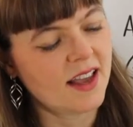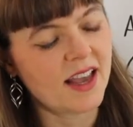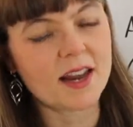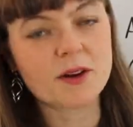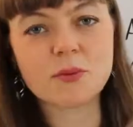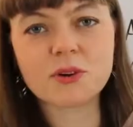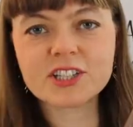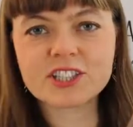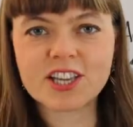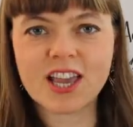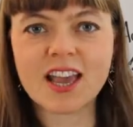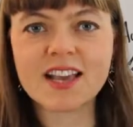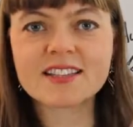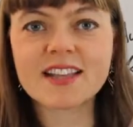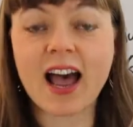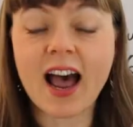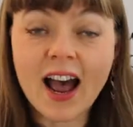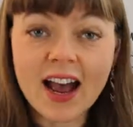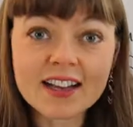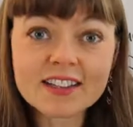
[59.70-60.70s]
In which case,
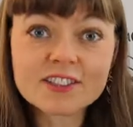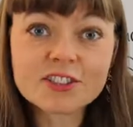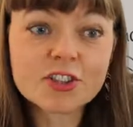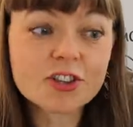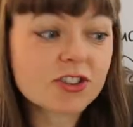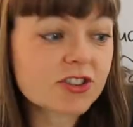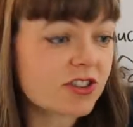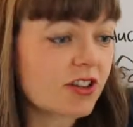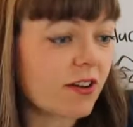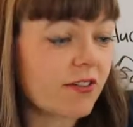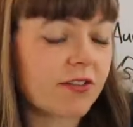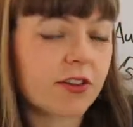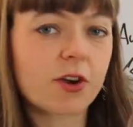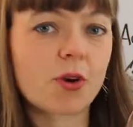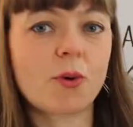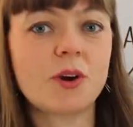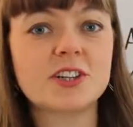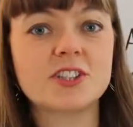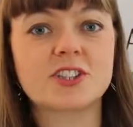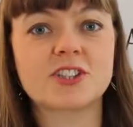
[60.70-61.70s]
ask yourself the
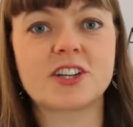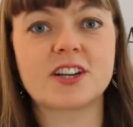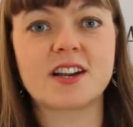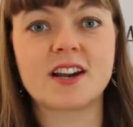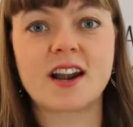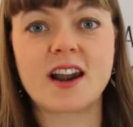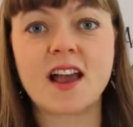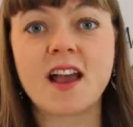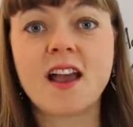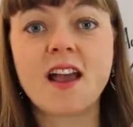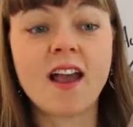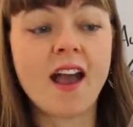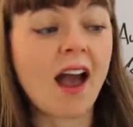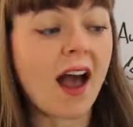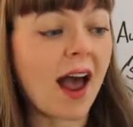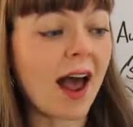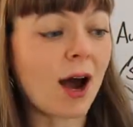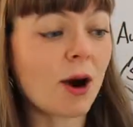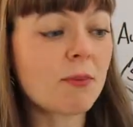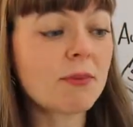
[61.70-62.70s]
question,
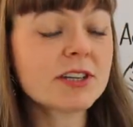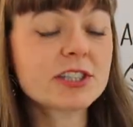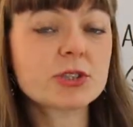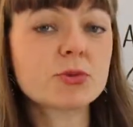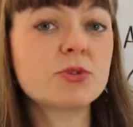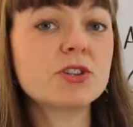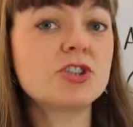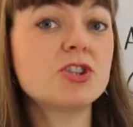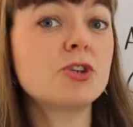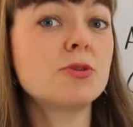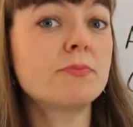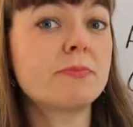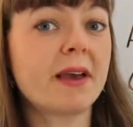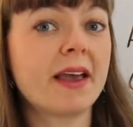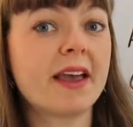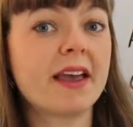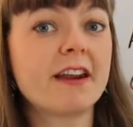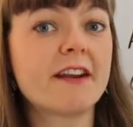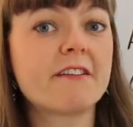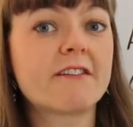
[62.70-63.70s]
how much would you
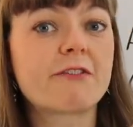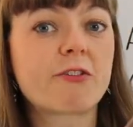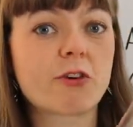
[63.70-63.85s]
bid